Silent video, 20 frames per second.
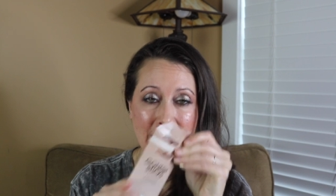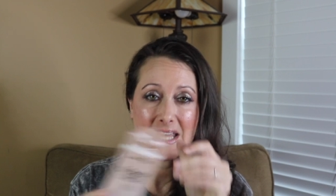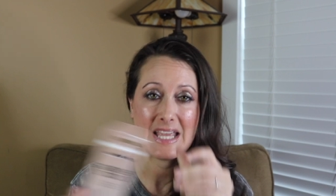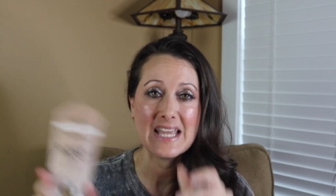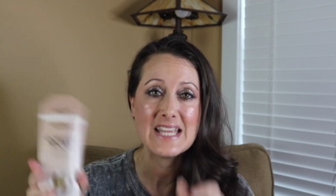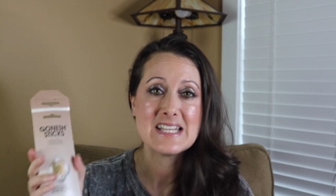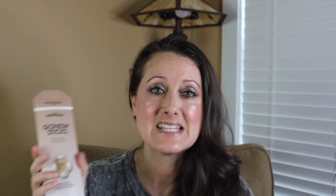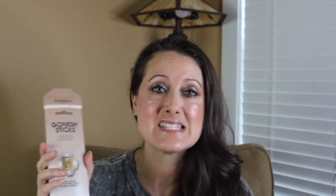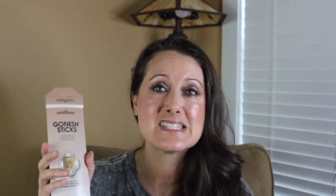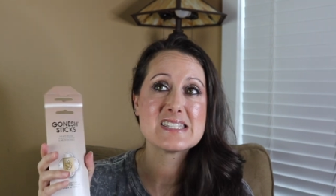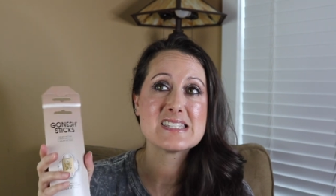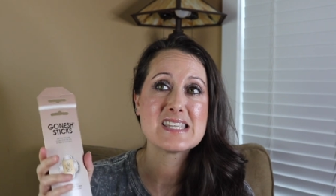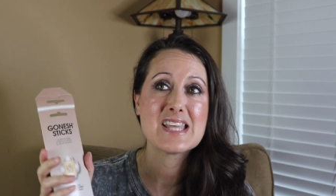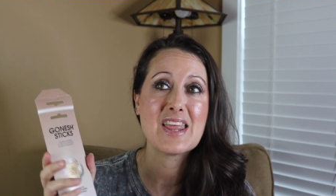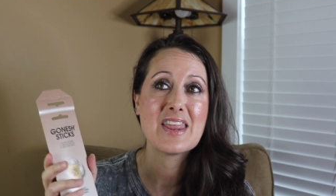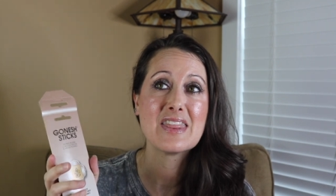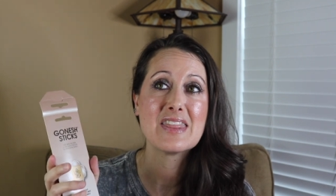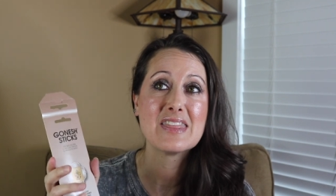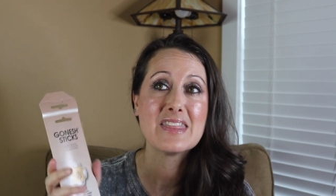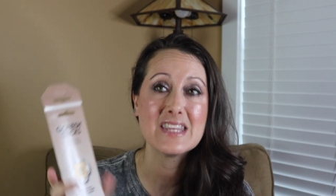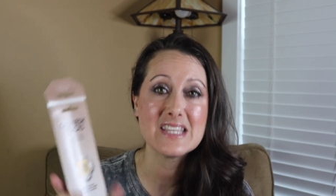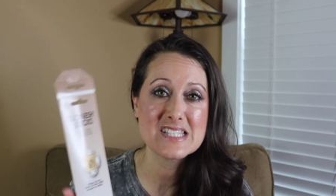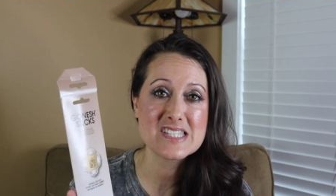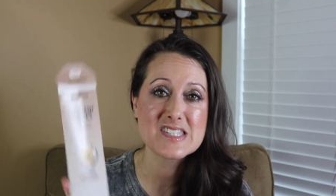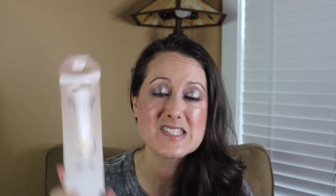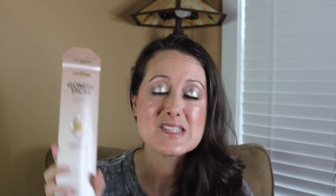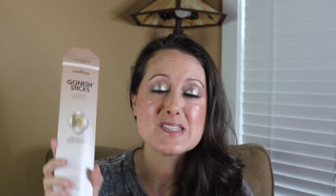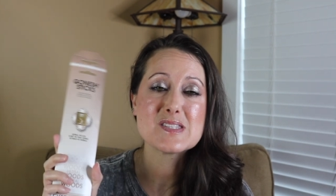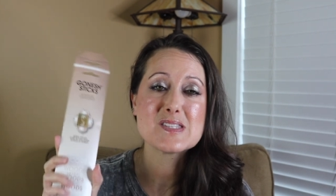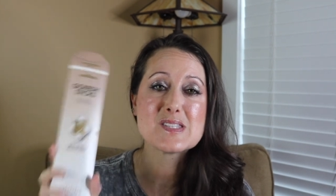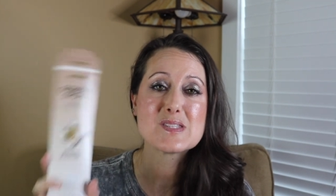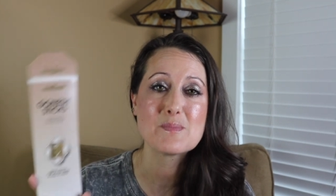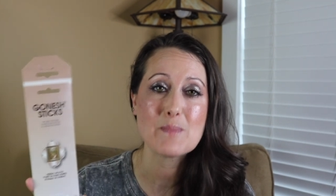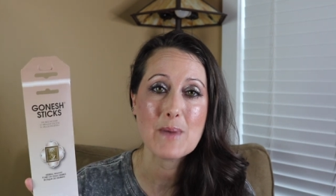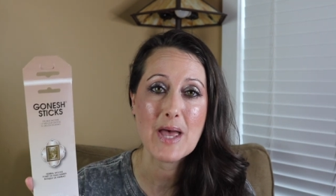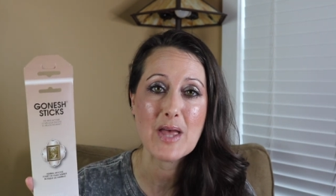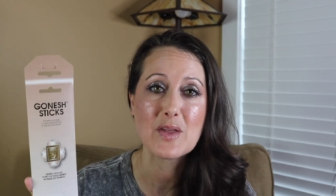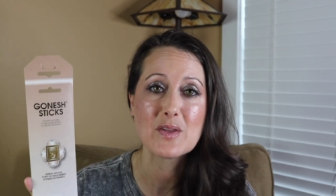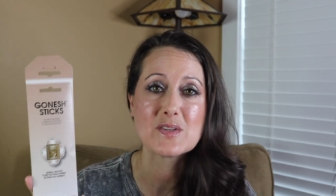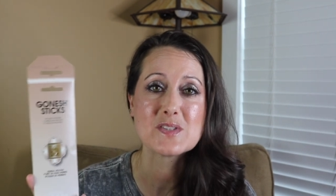is this
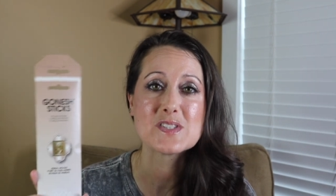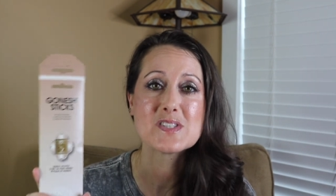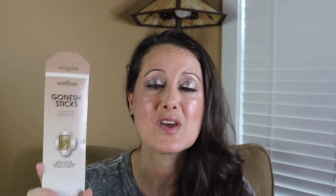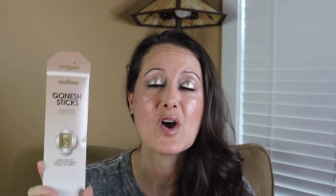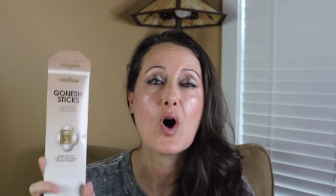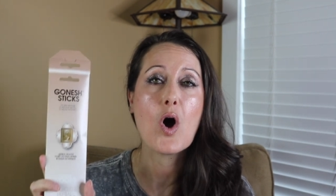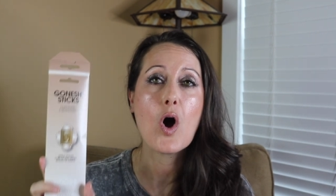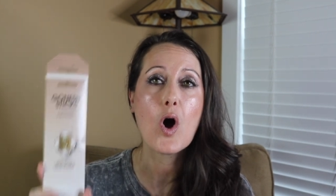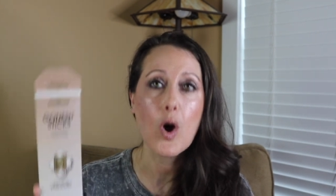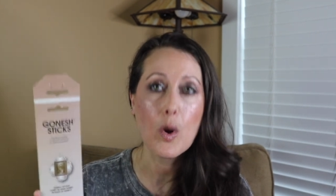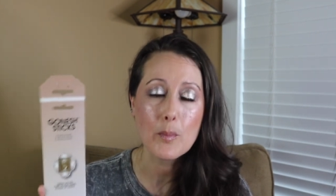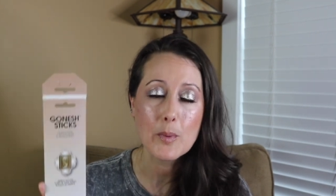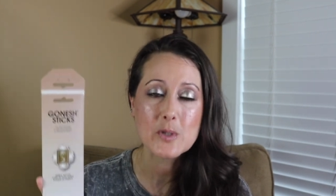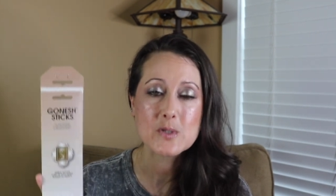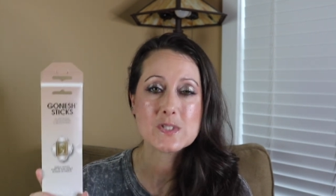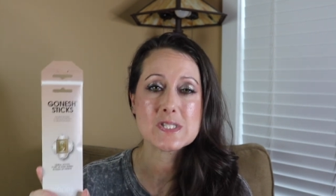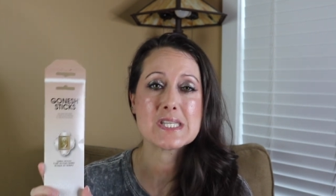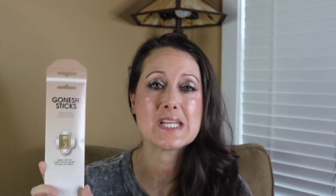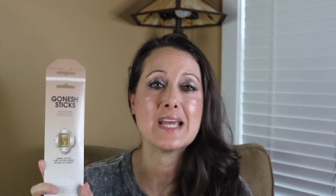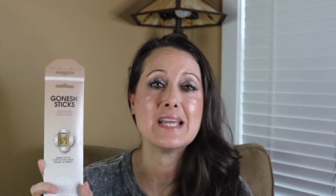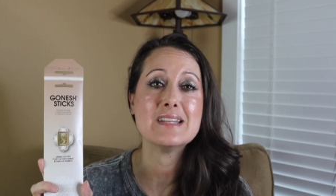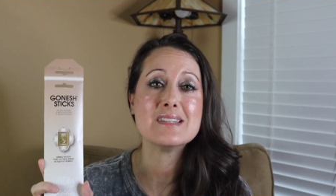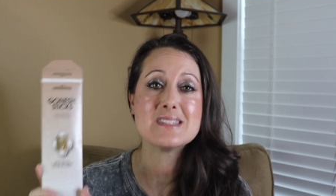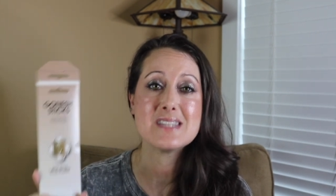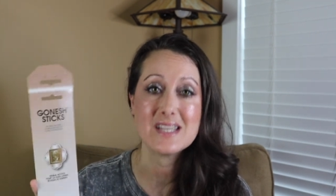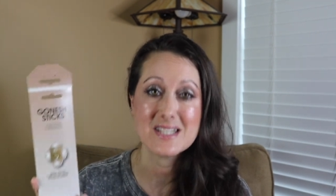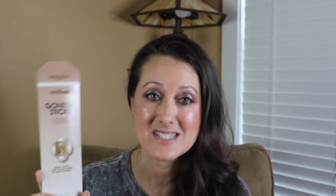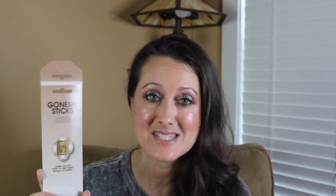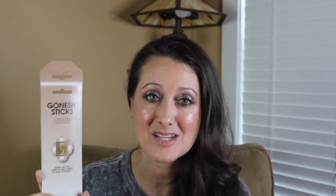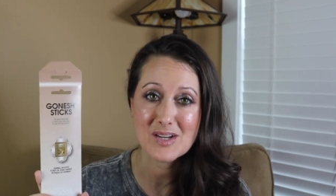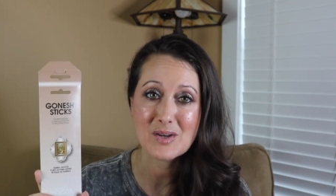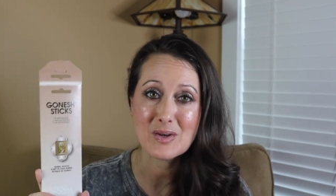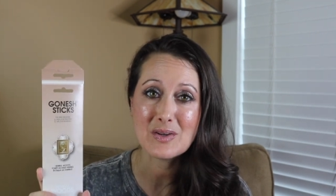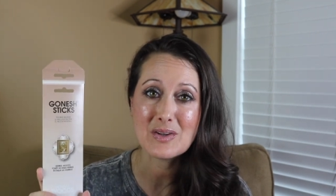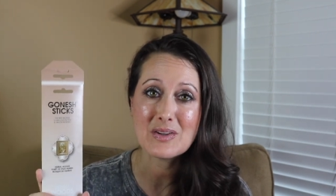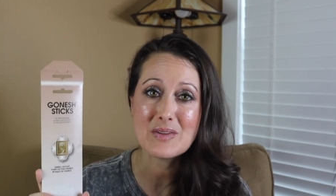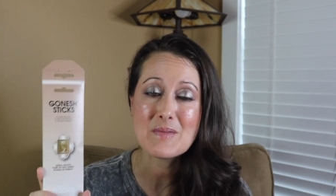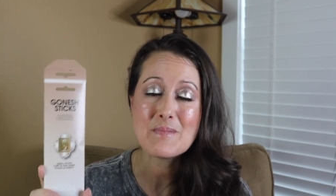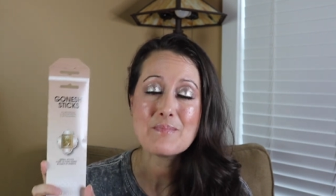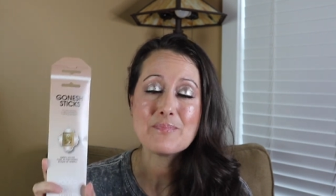smells almost
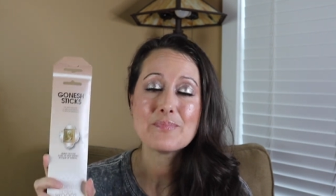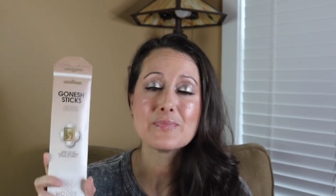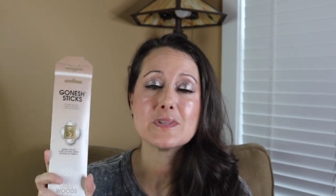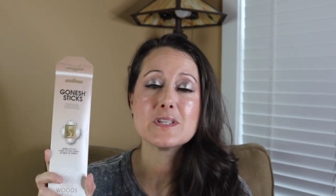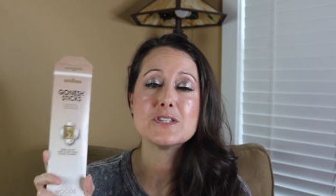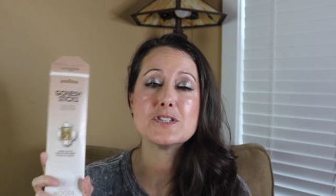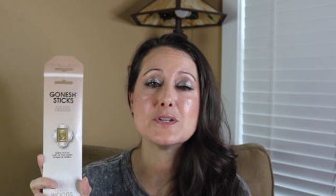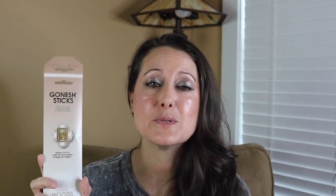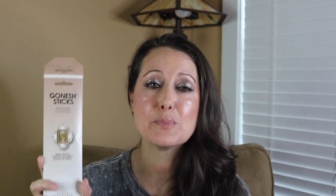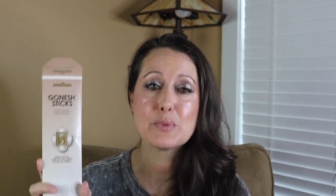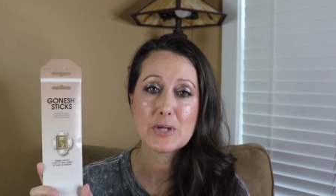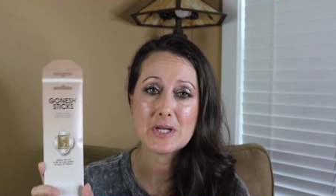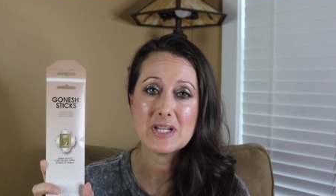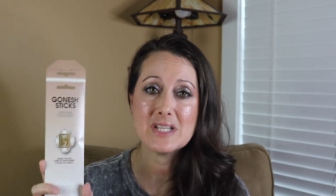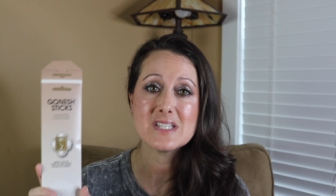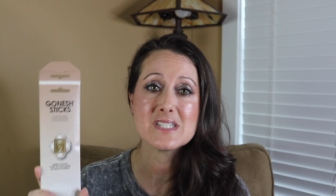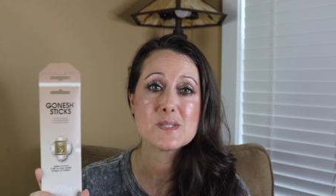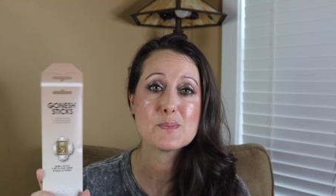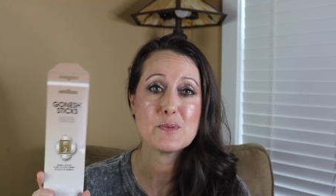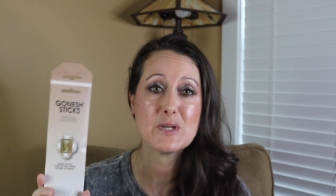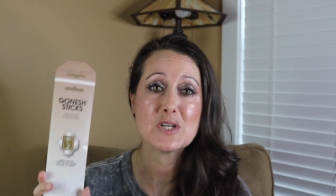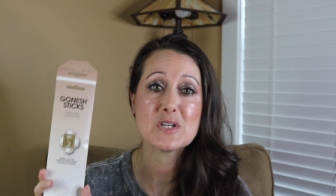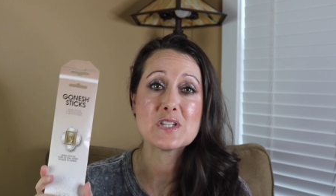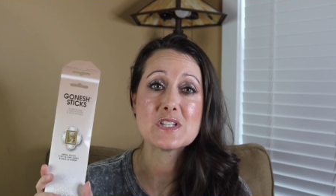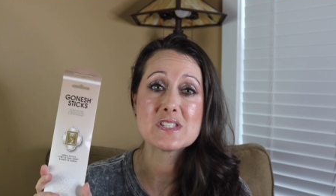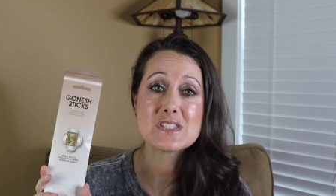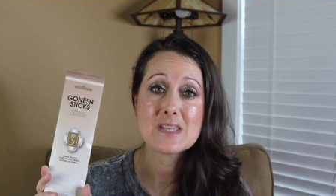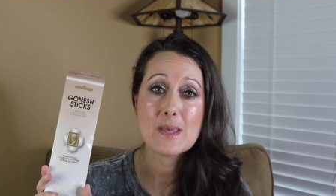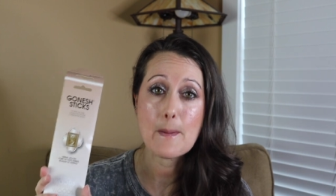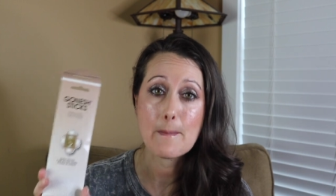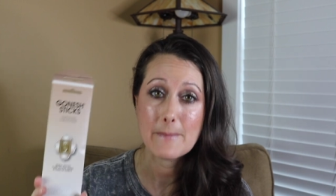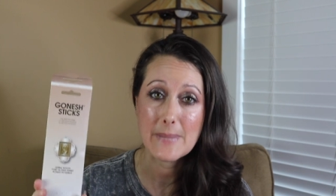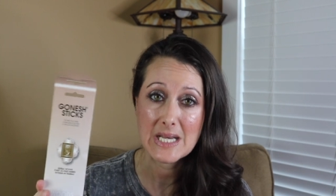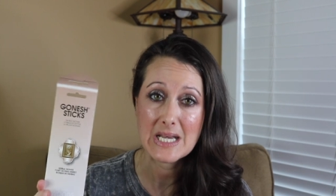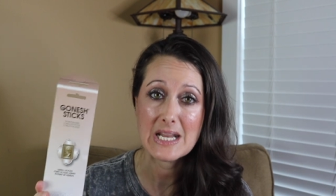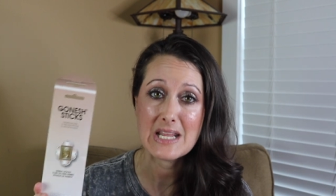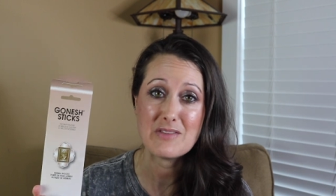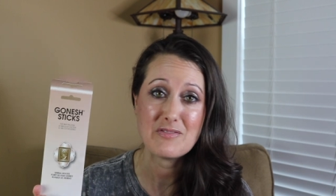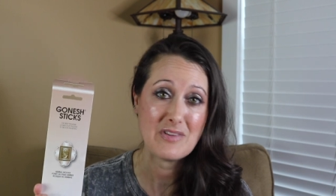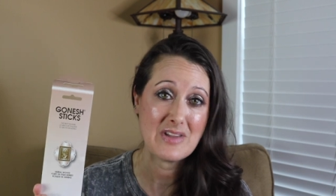identical to Britney Spears
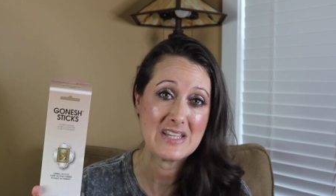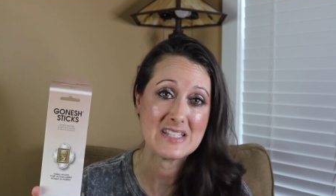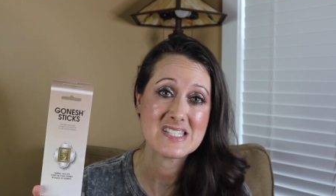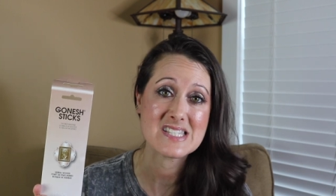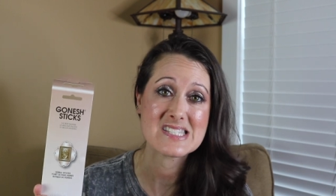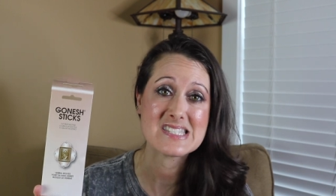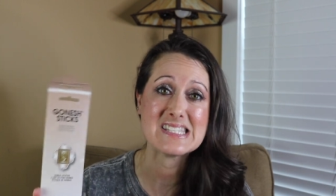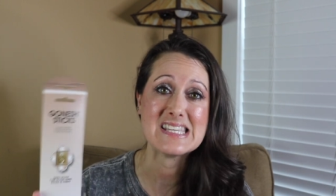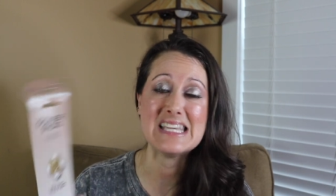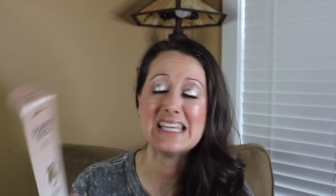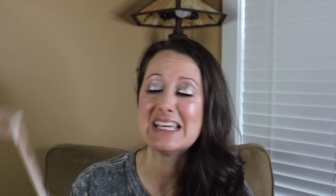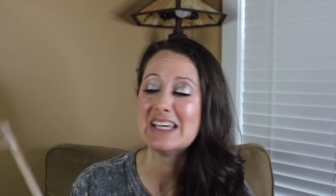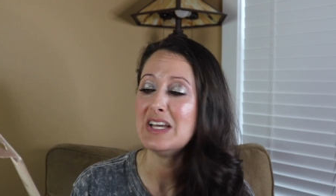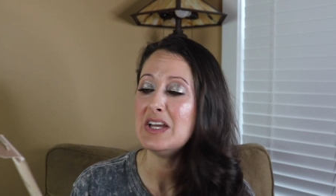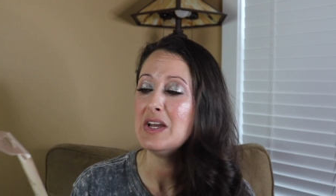Midnight Fantasy.